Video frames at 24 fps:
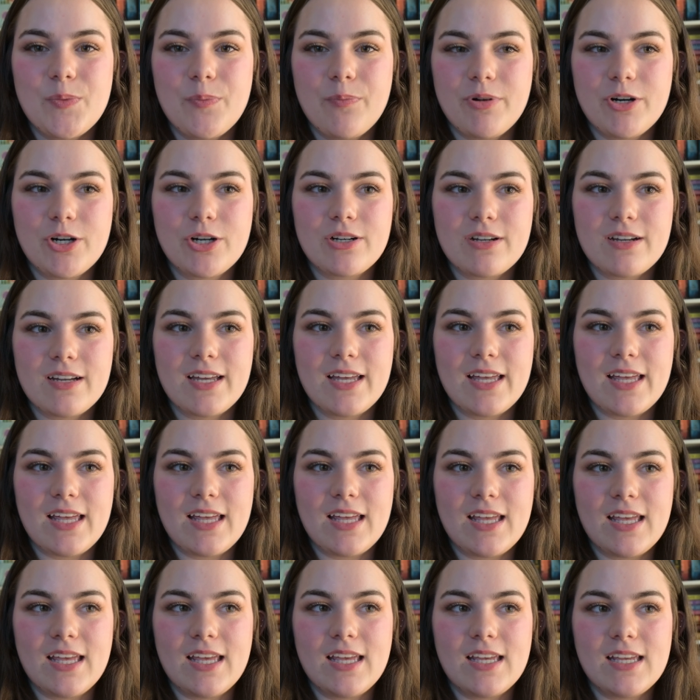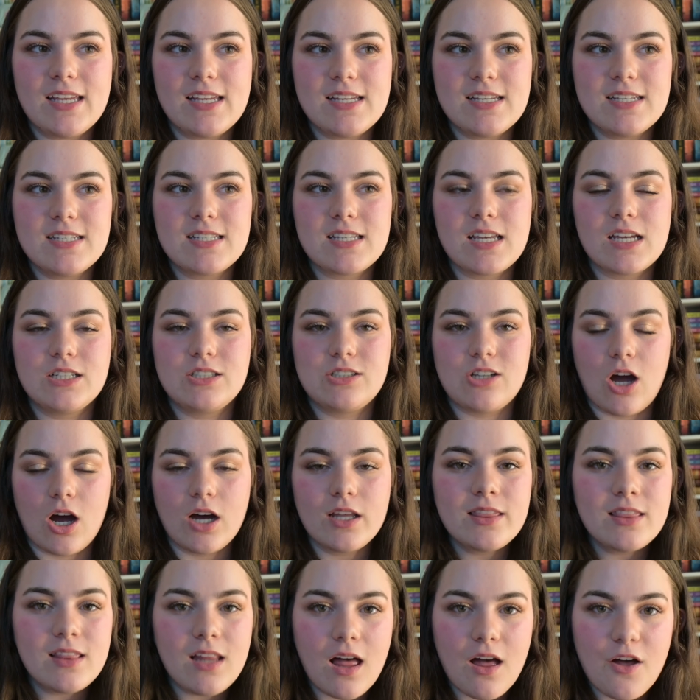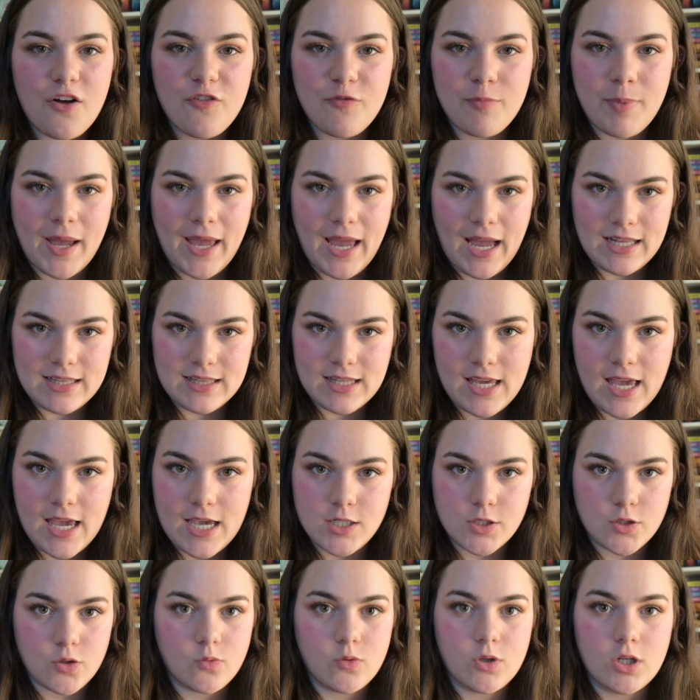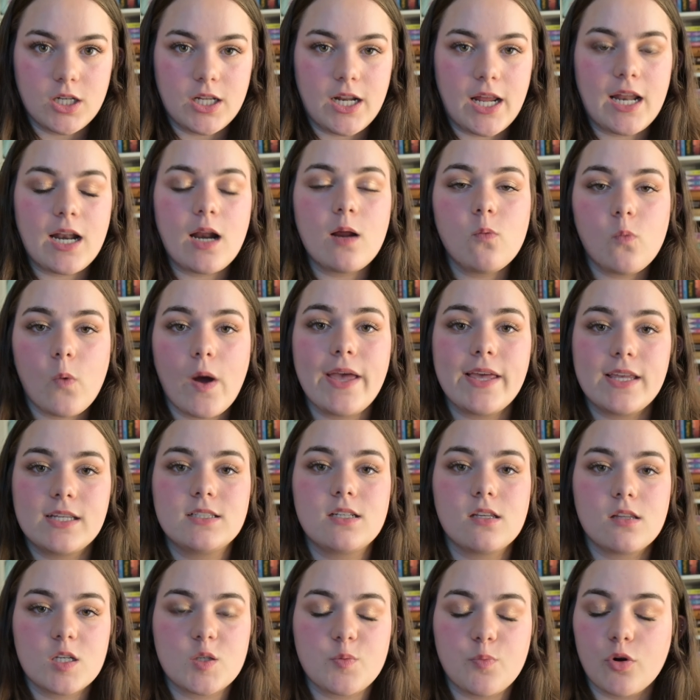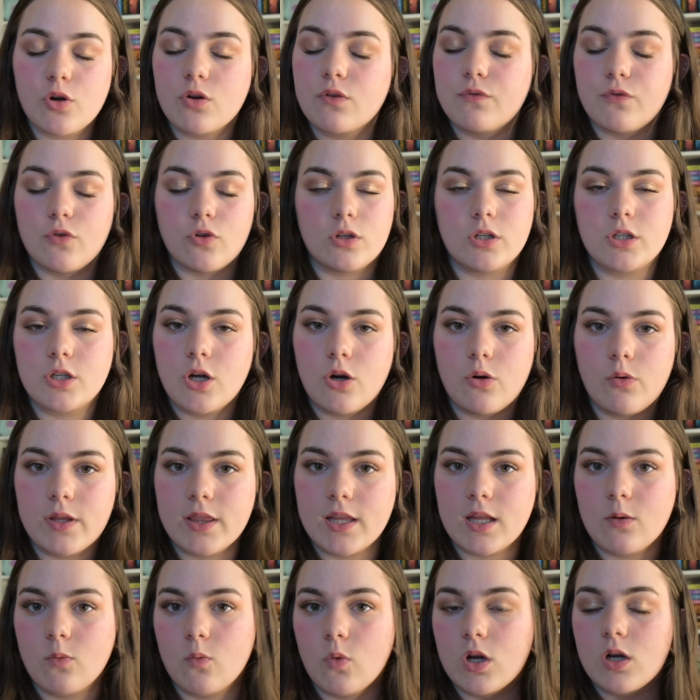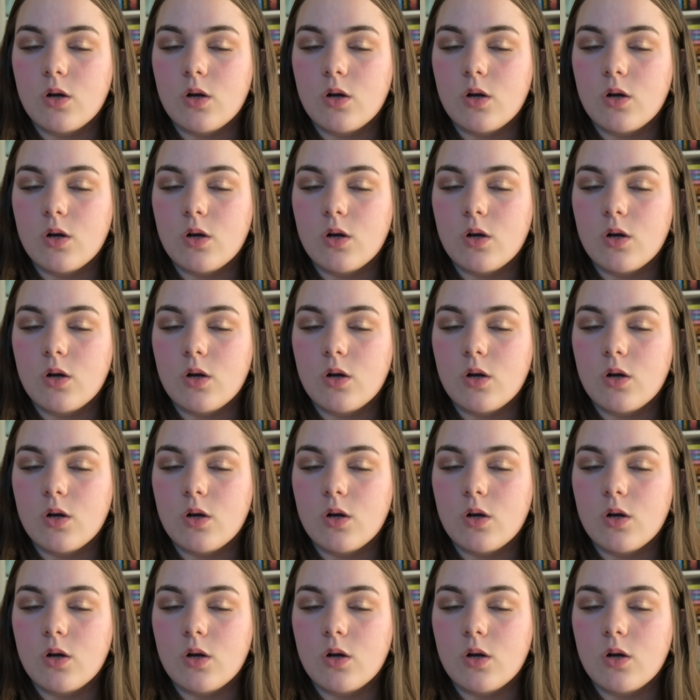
book is Not in Love by Allie Hazelwood, and I went into this book fully knowing what